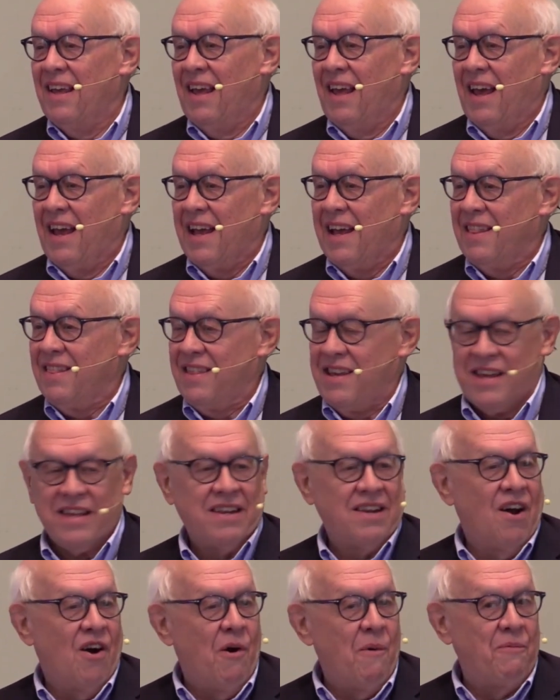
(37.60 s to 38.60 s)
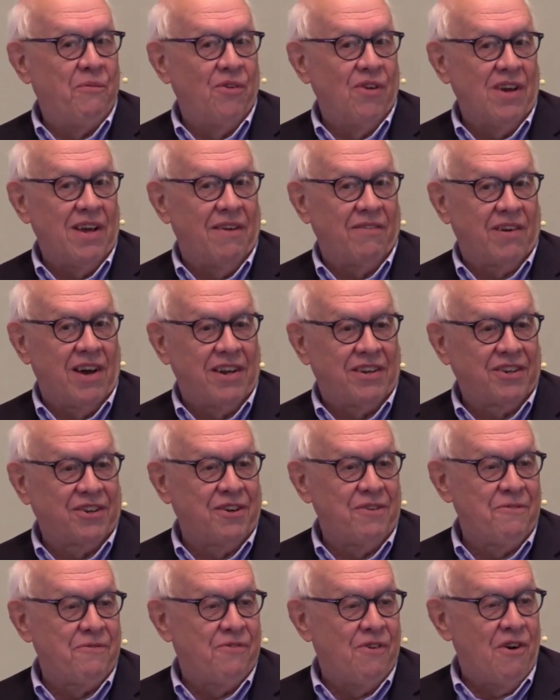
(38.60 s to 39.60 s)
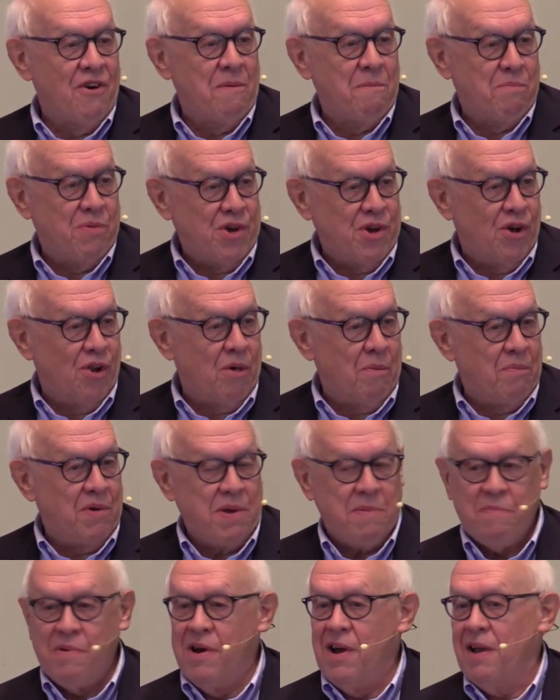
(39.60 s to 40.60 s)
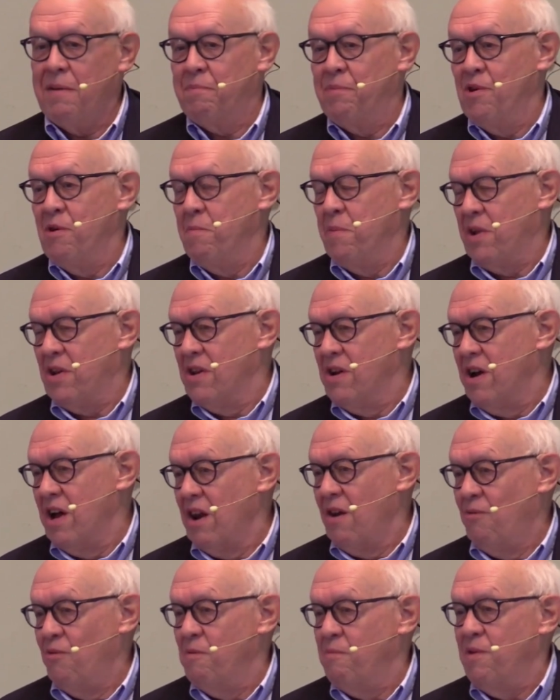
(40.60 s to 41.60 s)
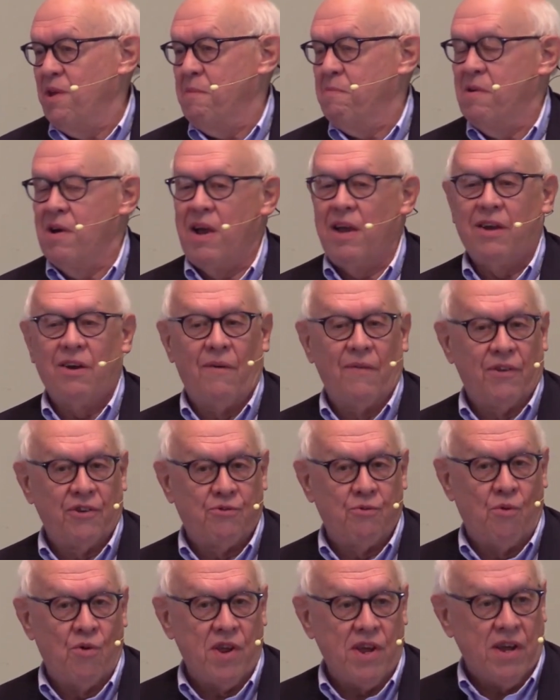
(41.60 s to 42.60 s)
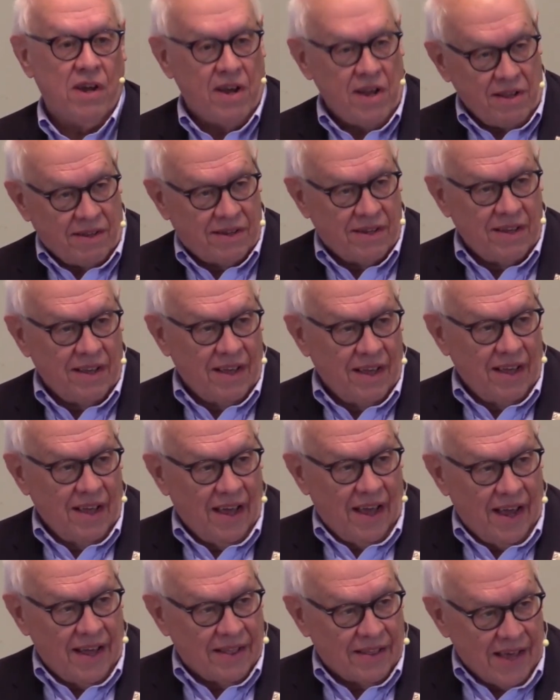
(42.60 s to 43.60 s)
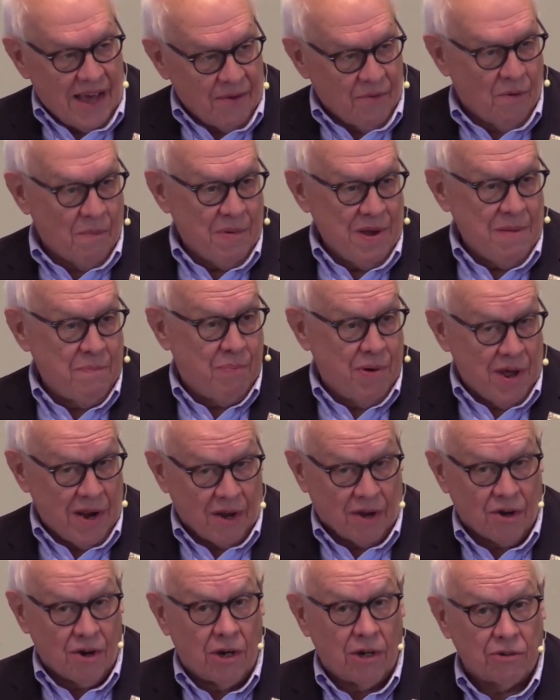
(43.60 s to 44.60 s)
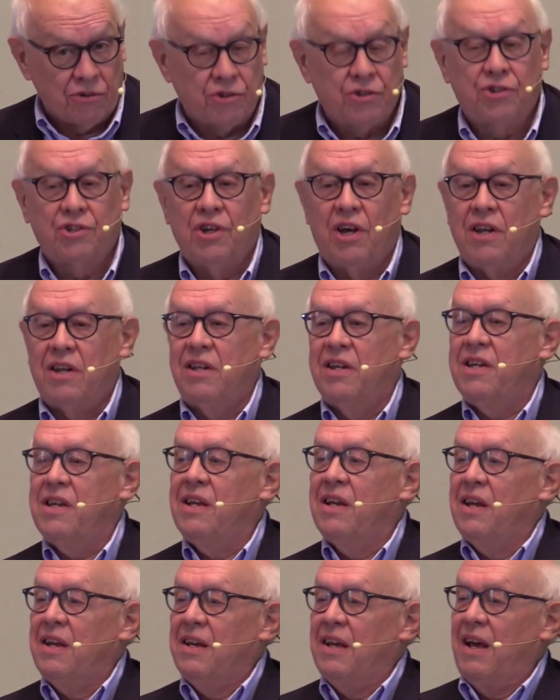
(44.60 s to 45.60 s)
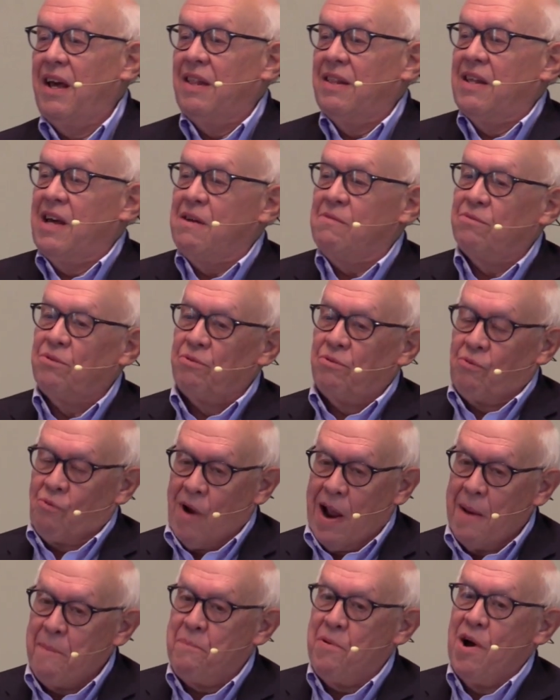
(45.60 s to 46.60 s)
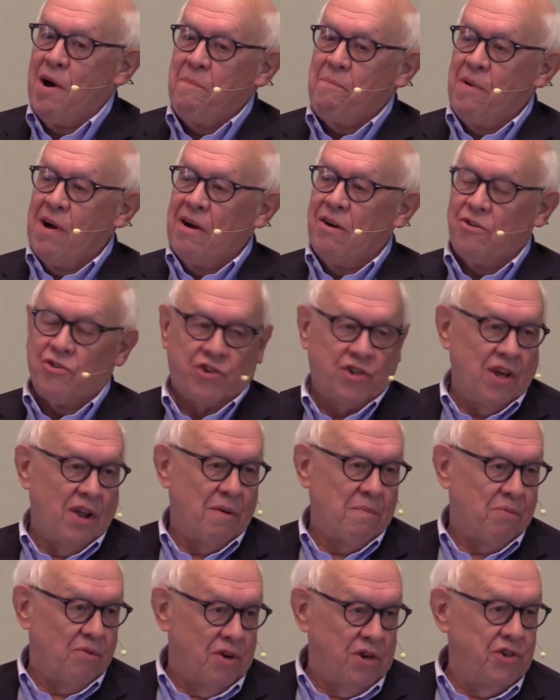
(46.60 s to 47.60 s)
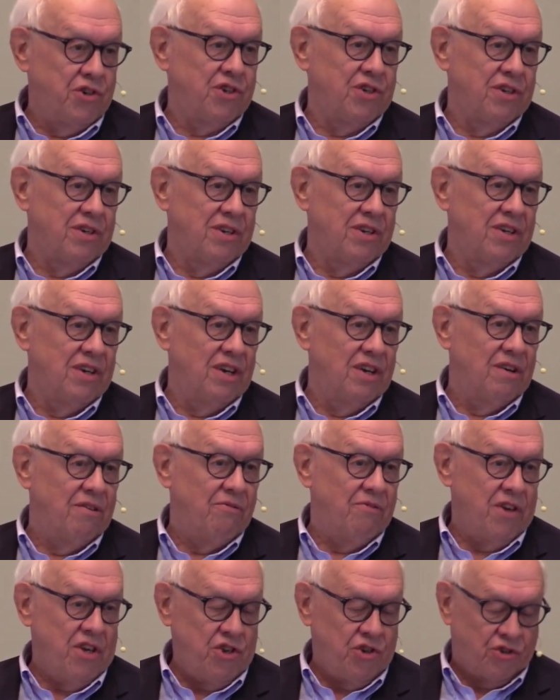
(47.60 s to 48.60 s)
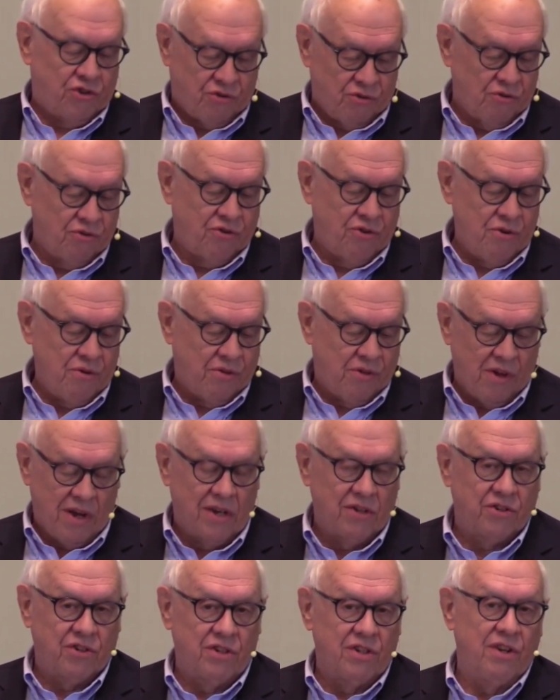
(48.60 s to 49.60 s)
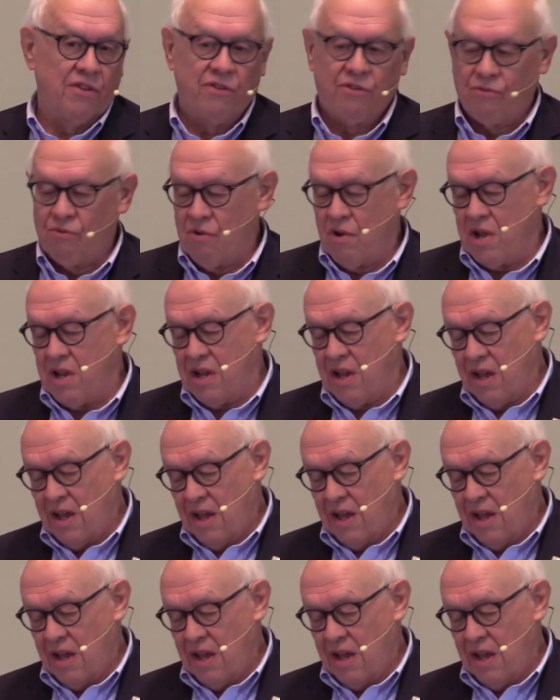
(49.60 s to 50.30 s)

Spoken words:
And then hopefully I've got to confirm Bill will be back. Bill McDonald will be back on the 28th, and that will be Pentecost Sunday, and that will wrap up our celebration of Easter 2003.